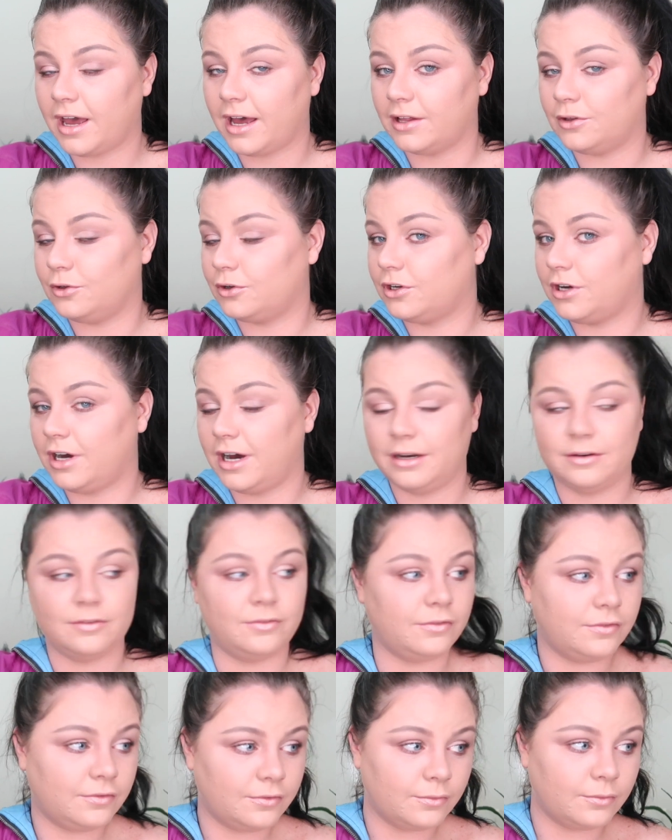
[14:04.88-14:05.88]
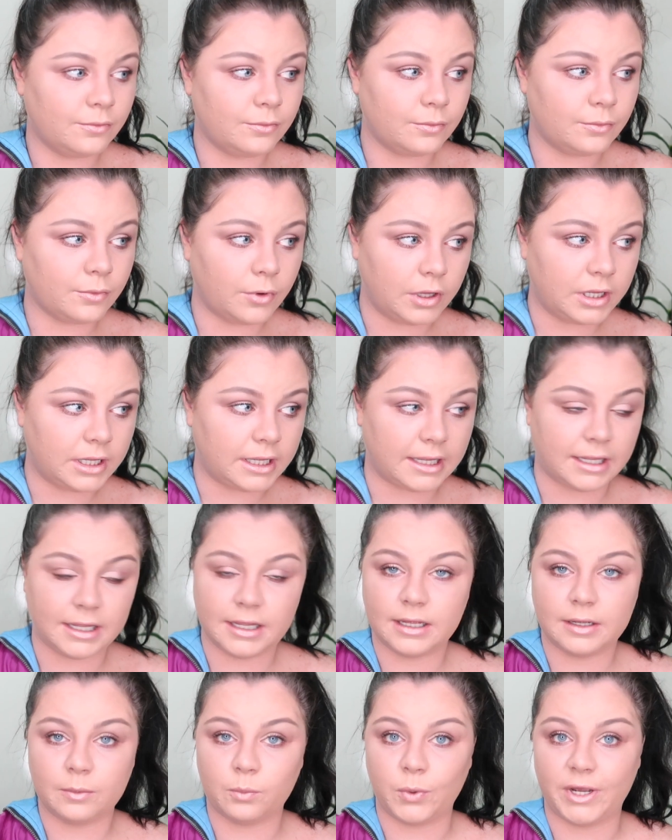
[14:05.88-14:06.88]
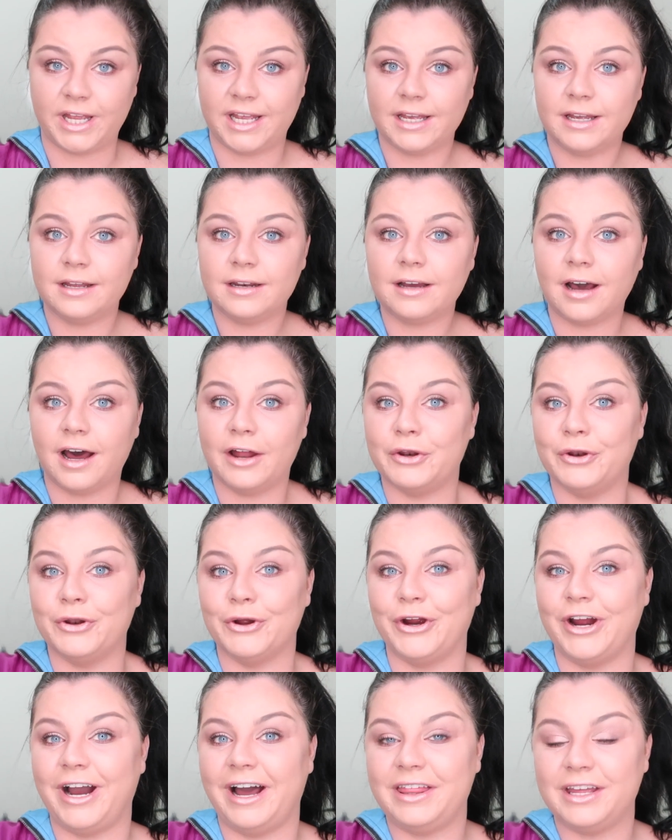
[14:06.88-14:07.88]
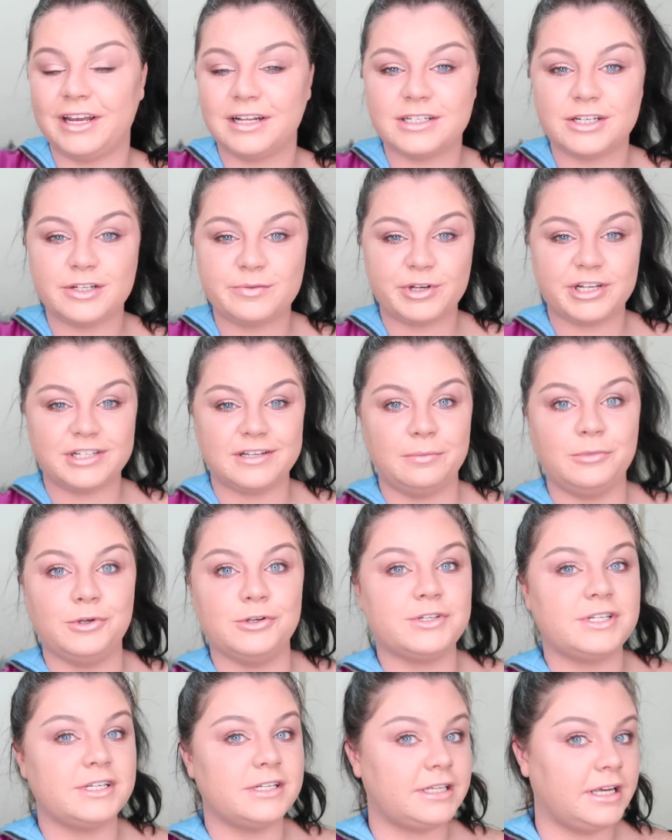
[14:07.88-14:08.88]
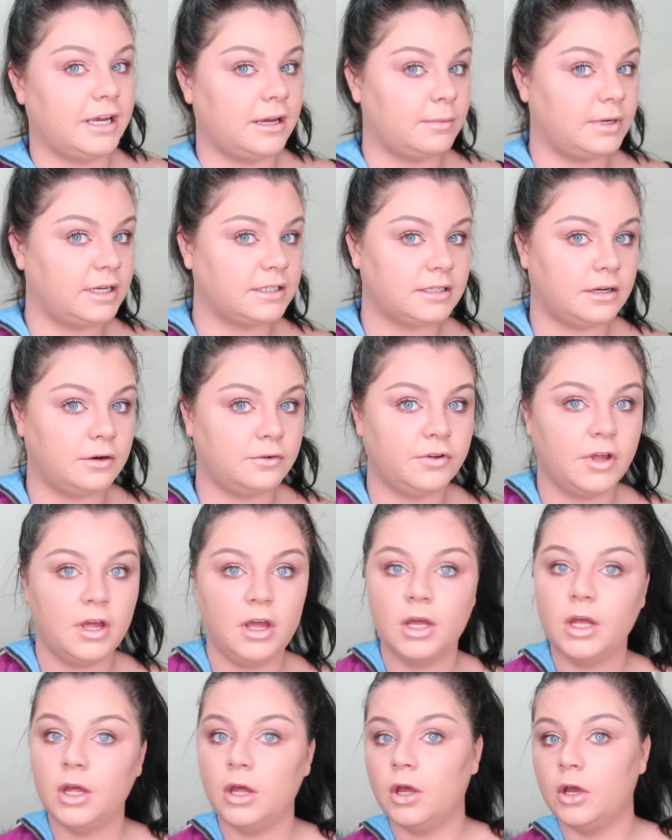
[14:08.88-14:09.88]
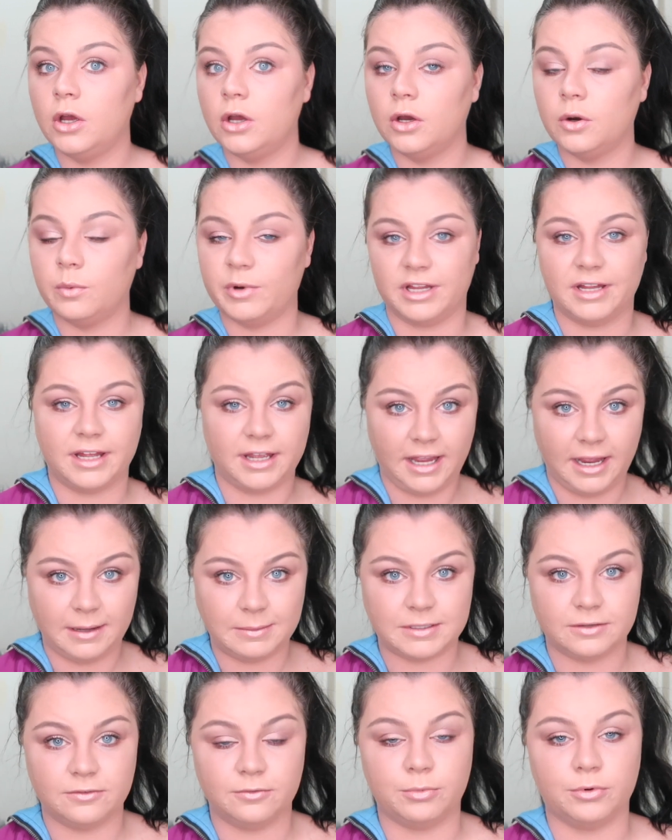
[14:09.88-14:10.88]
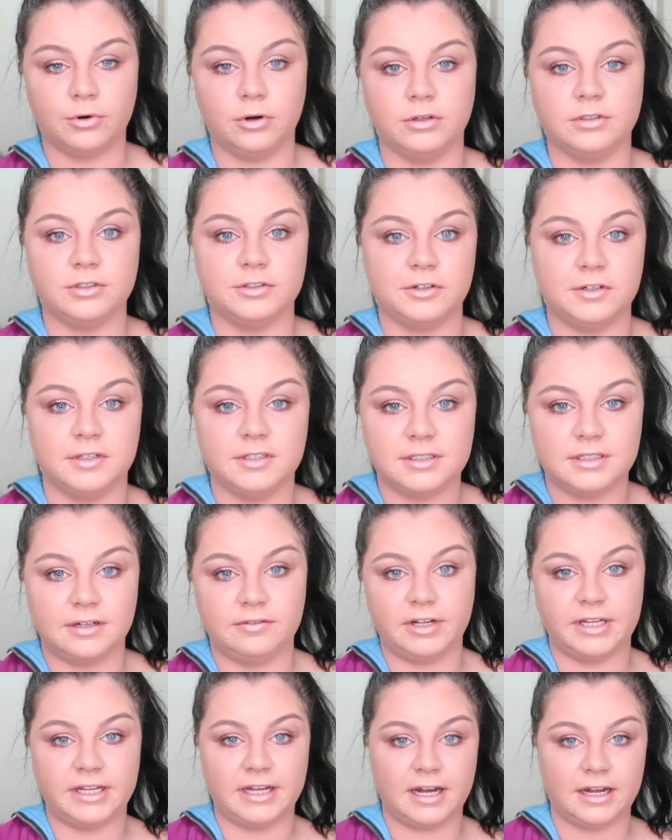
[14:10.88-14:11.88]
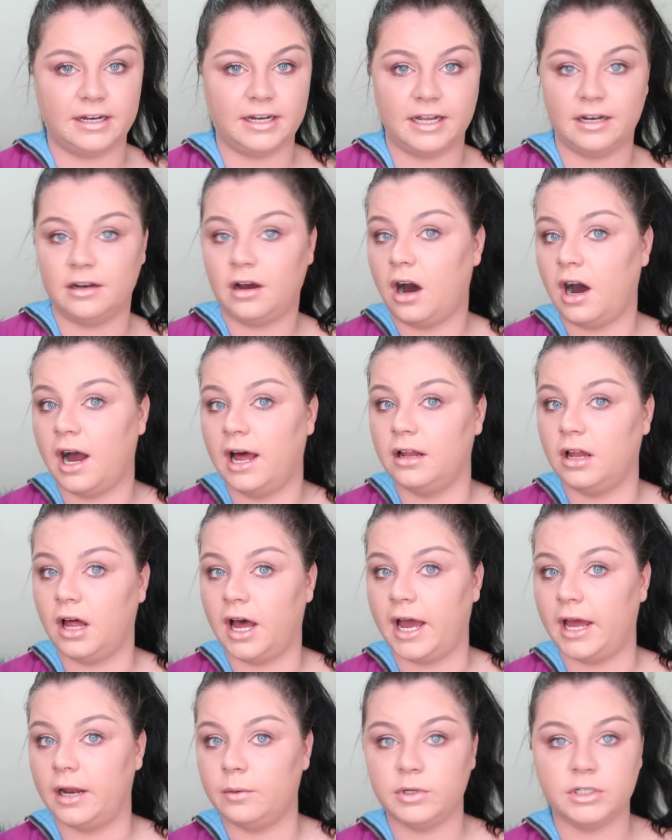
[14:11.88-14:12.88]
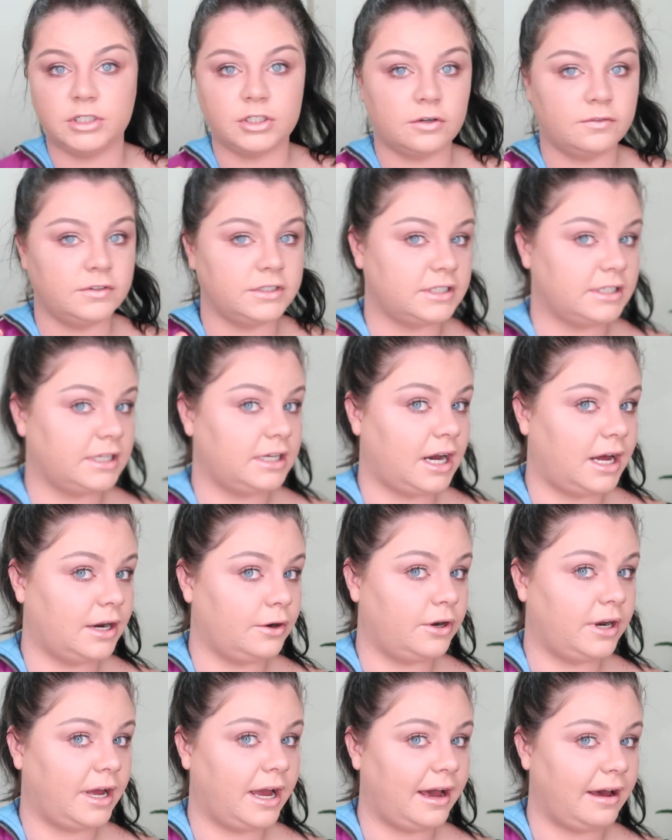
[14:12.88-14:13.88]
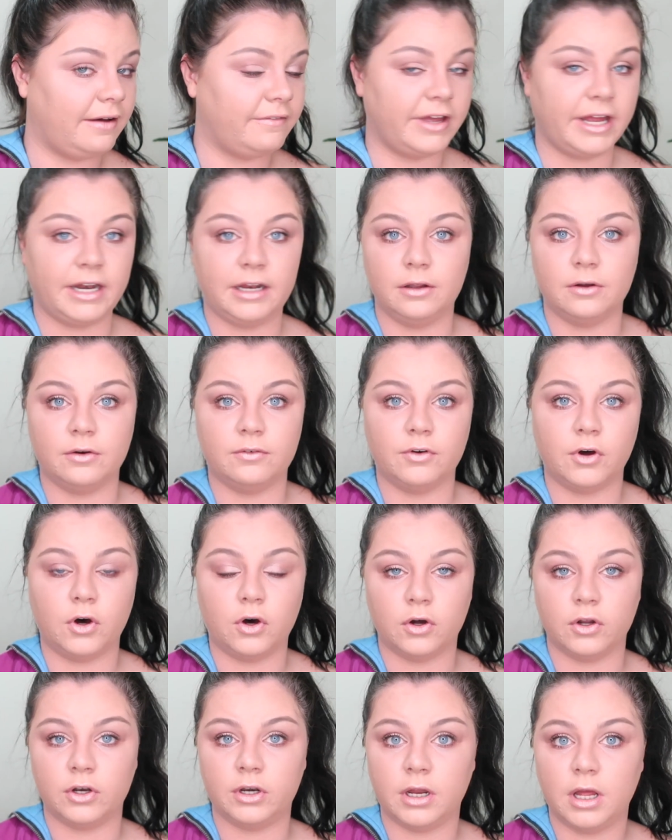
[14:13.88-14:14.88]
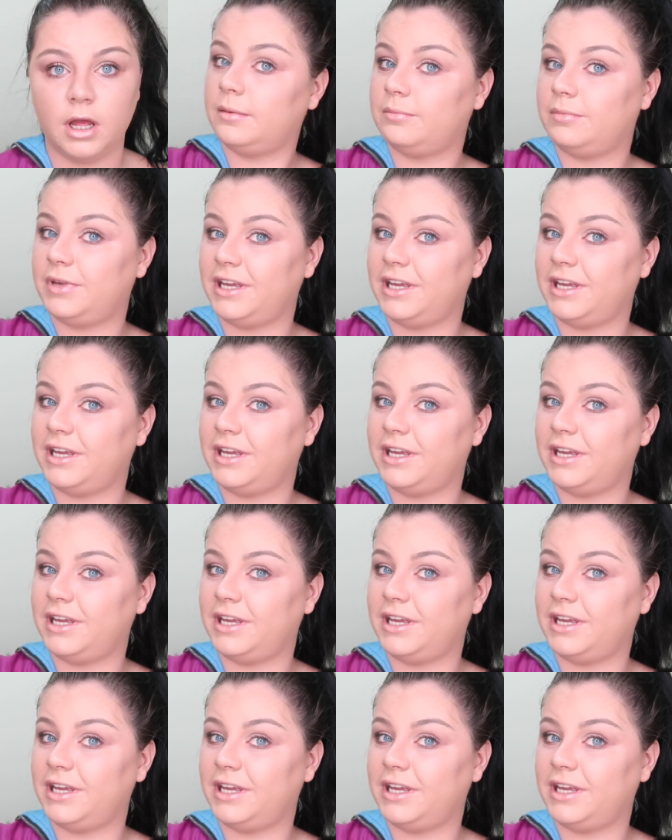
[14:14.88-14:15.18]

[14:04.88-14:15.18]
I look kind of weird. I don't know. I think it's just because I'm used to seeing myself with like heaps of bronzer and stuff like that and highlight, which obviously I don't have any of on.